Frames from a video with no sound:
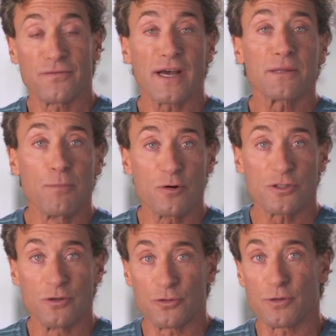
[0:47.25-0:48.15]
In fact,
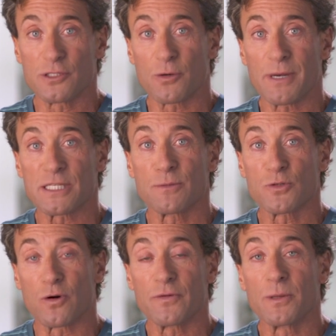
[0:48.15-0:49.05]
most nutrients are best
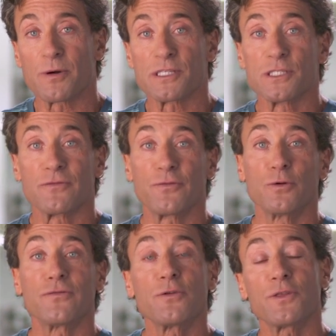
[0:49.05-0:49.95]
absorbed in the presence of
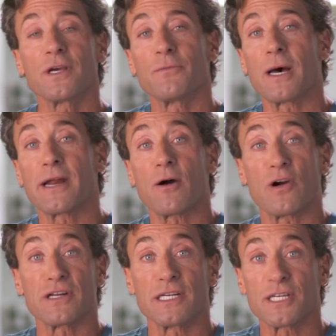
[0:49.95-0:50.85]
food. If you think about how
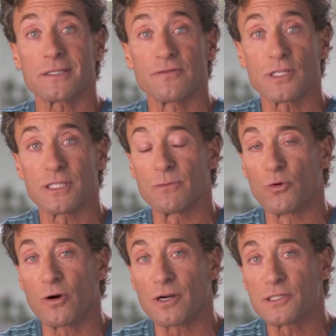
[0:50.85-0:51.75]
our digestive system
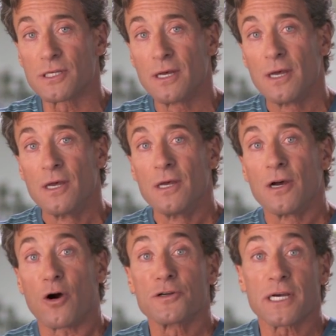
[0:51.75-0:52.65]
works,
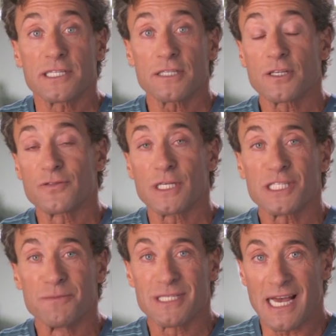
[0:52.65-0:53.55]
our digestive
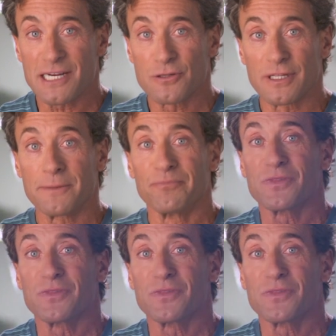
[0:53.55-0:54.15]
system is actually